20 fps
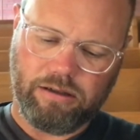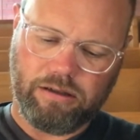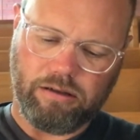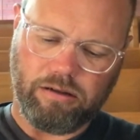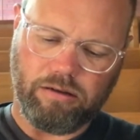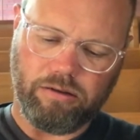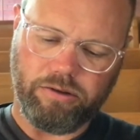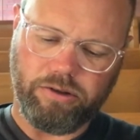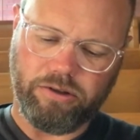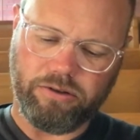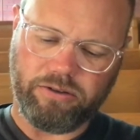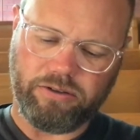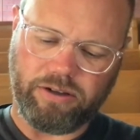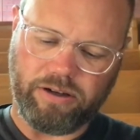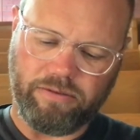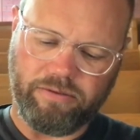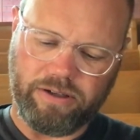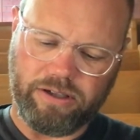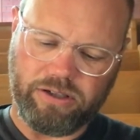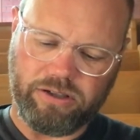All your
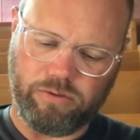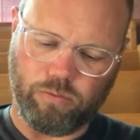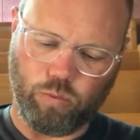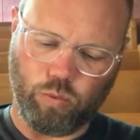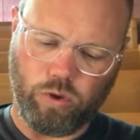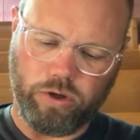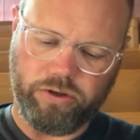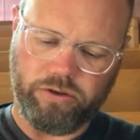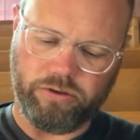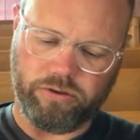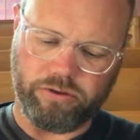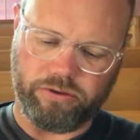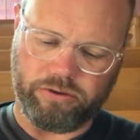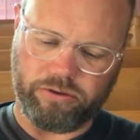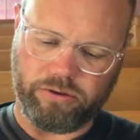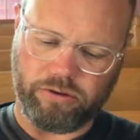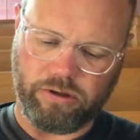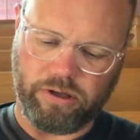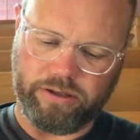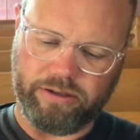salvation wonders
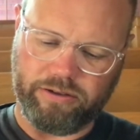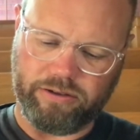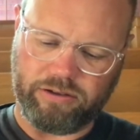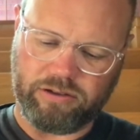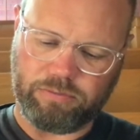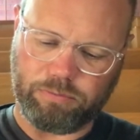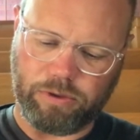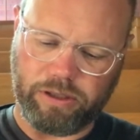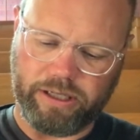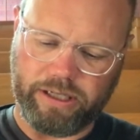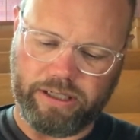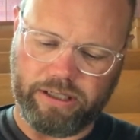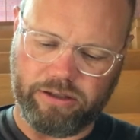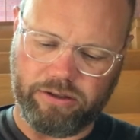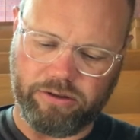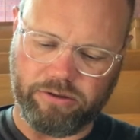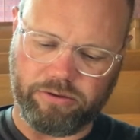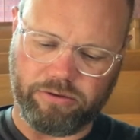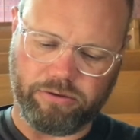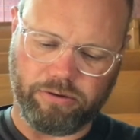are on display in
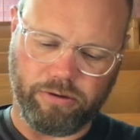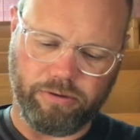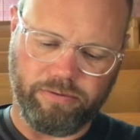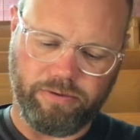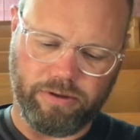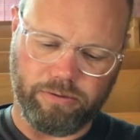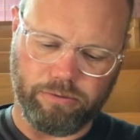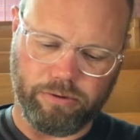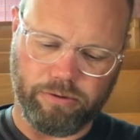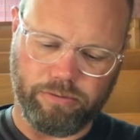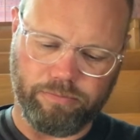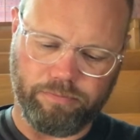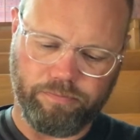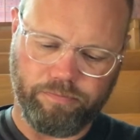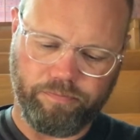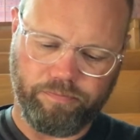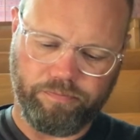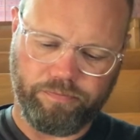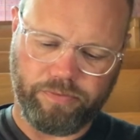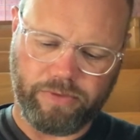your trophy room.
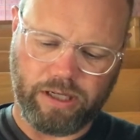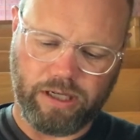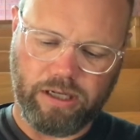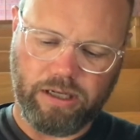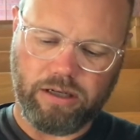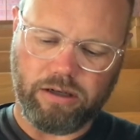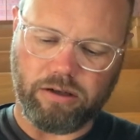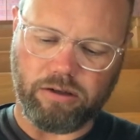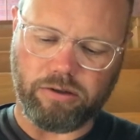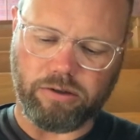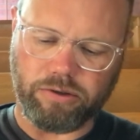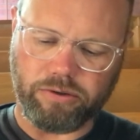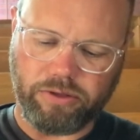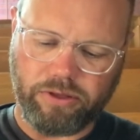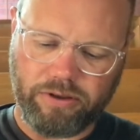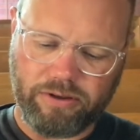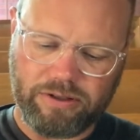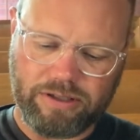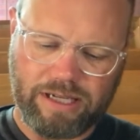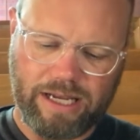
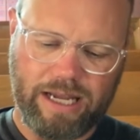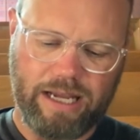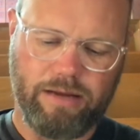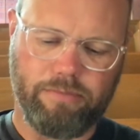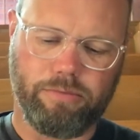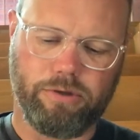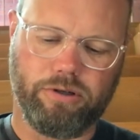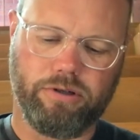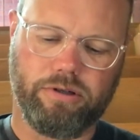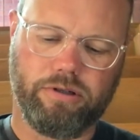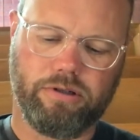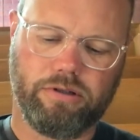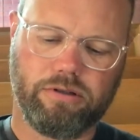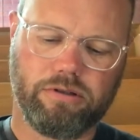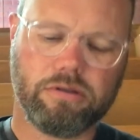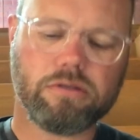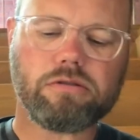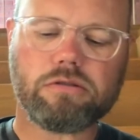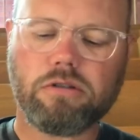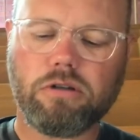Earth tamer,
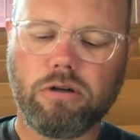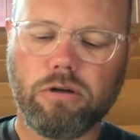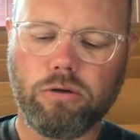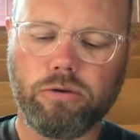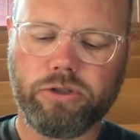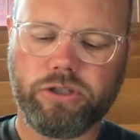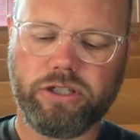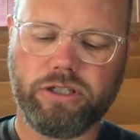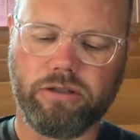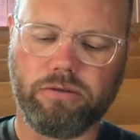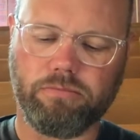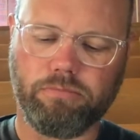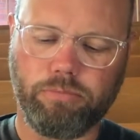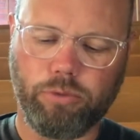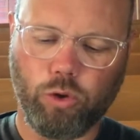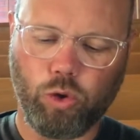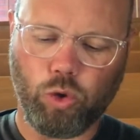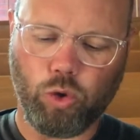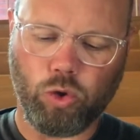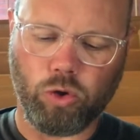ocean
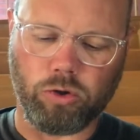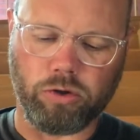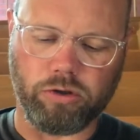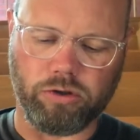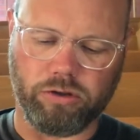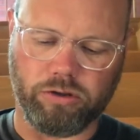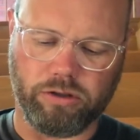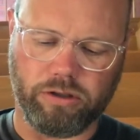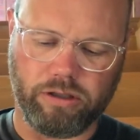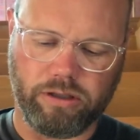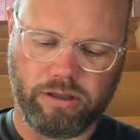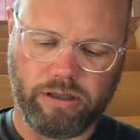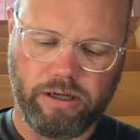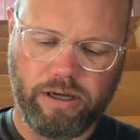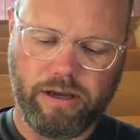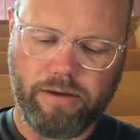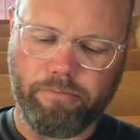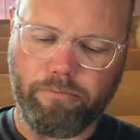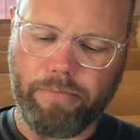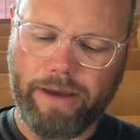pourer,
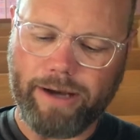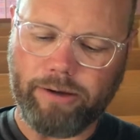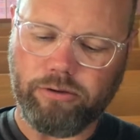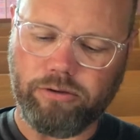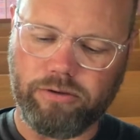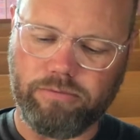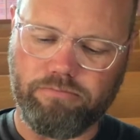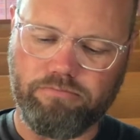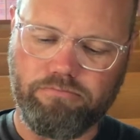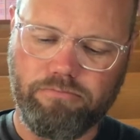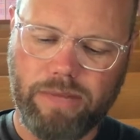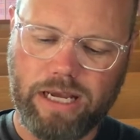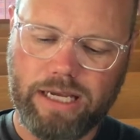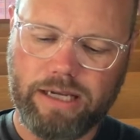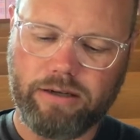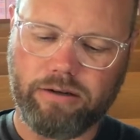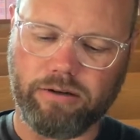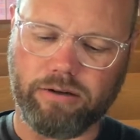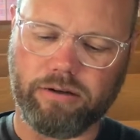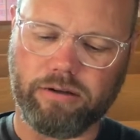mountain
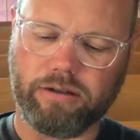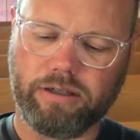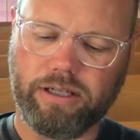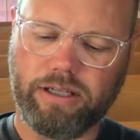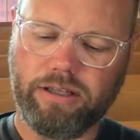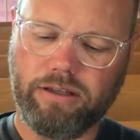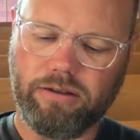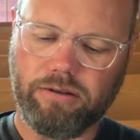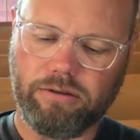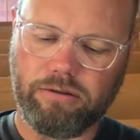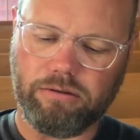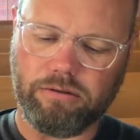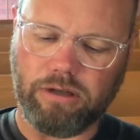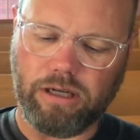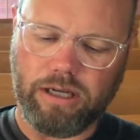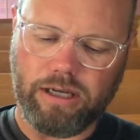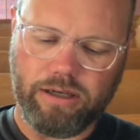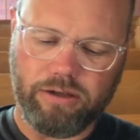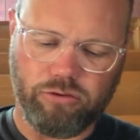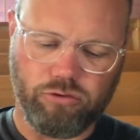maker, hill
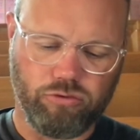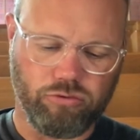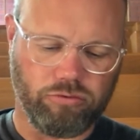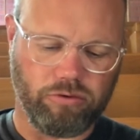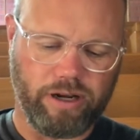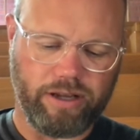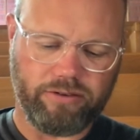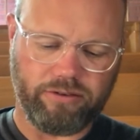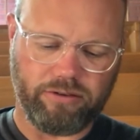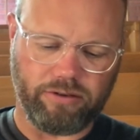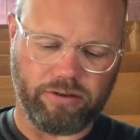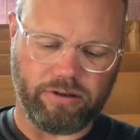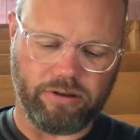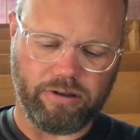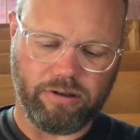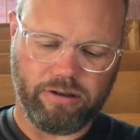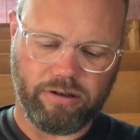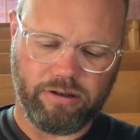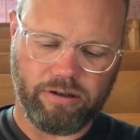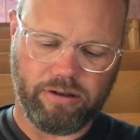dresser,
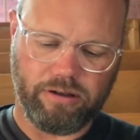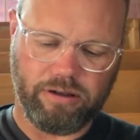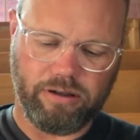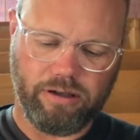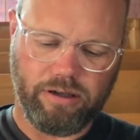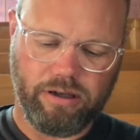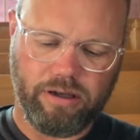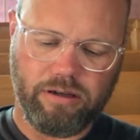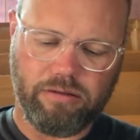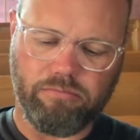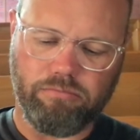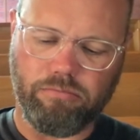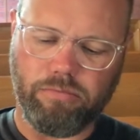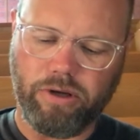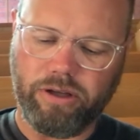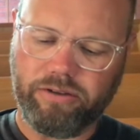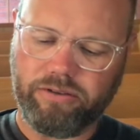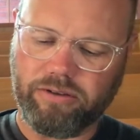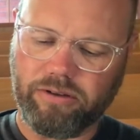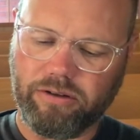
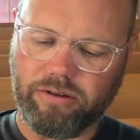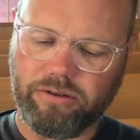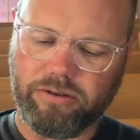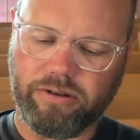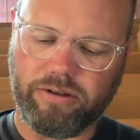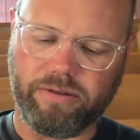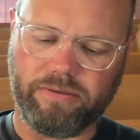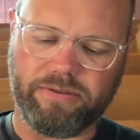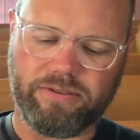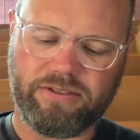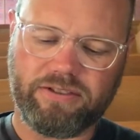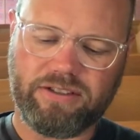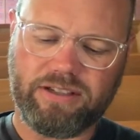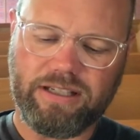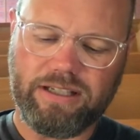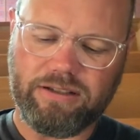muzzler of sea